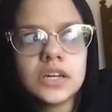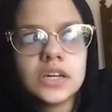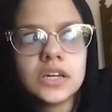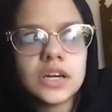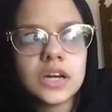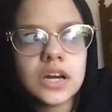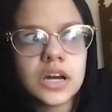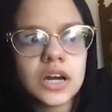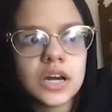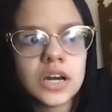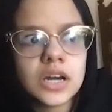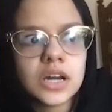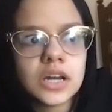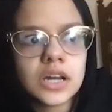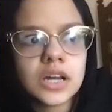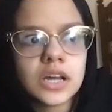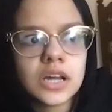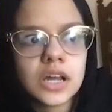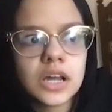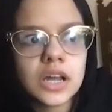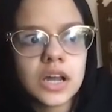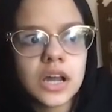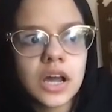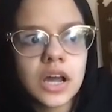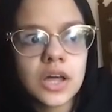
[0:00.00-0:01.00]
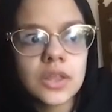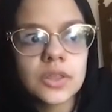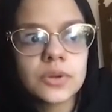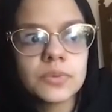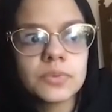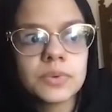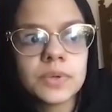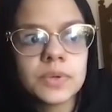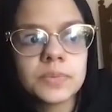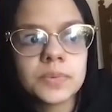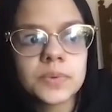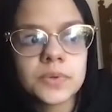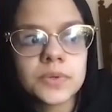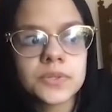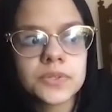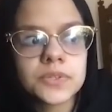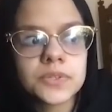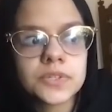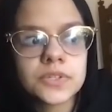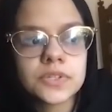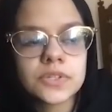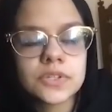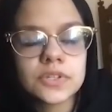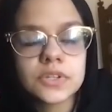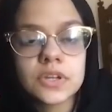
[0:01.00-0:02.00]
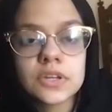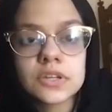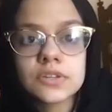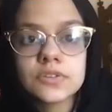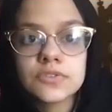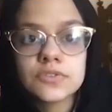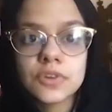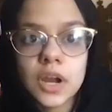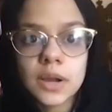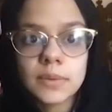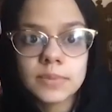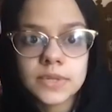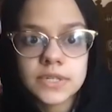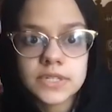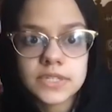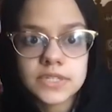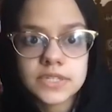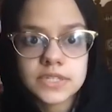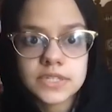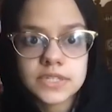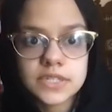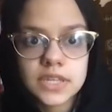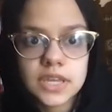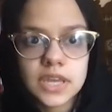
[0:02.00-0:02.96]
other people's traumas